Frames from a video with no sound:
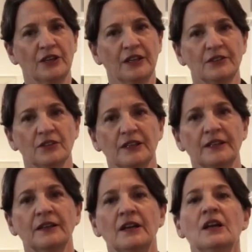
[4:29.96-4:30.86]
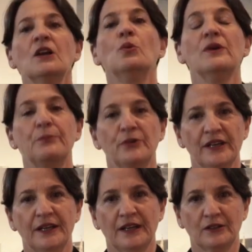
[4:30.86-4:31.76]
in Italy, we
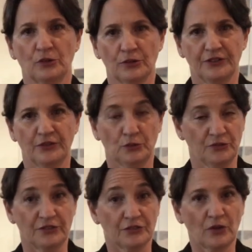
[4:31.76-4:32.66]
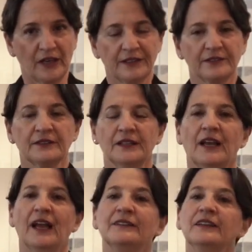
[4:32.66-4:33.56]
pray according to this rite.
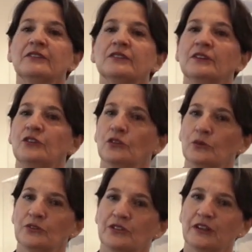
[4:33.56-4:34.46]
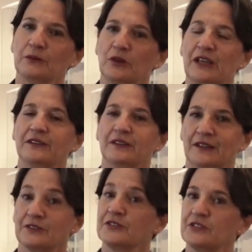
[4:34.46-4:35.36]
And even in Jerusalem and in
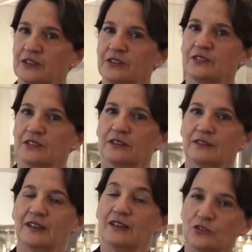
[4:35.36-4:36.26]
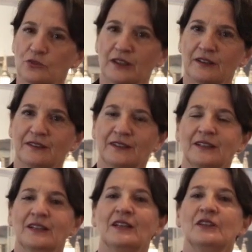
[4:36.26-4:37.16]
other cities in Israel,
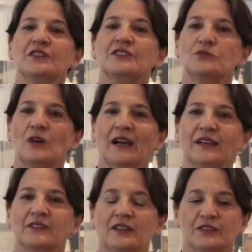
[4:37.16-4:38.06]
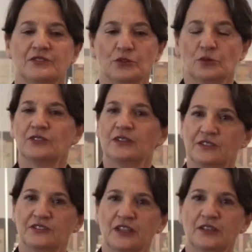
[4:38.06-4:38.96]
this rite is used in
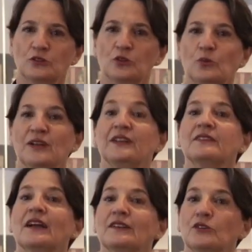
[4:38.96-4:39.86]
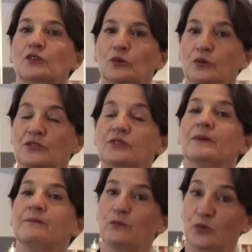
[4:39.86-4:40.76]
the synagogue where Italian Jews
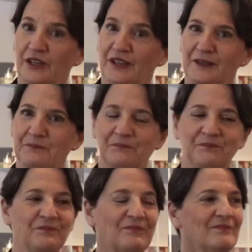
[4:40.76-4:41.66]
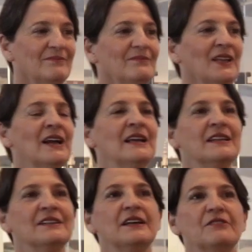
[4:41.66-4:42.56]
pray.
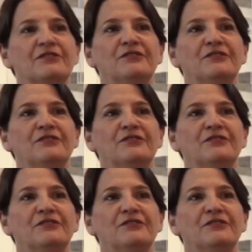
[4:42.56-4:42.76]
The